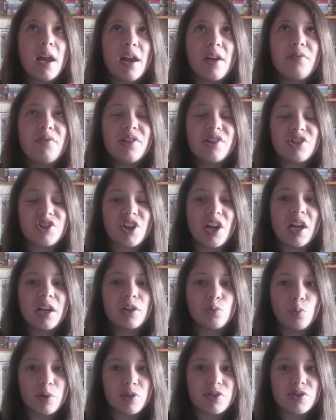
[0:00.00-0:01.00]
every
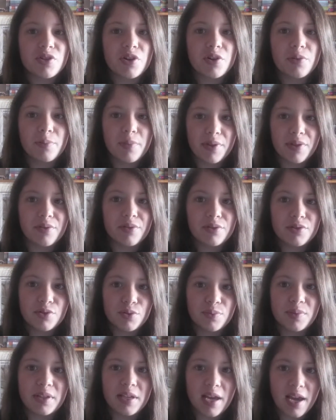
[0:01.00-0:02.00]
child wants her mother
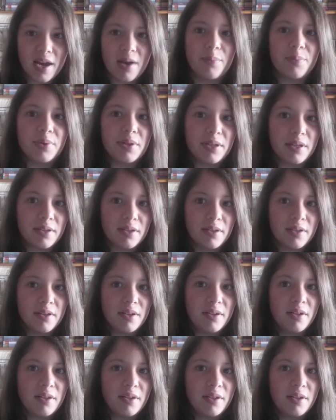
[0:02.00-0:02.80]
to be happy.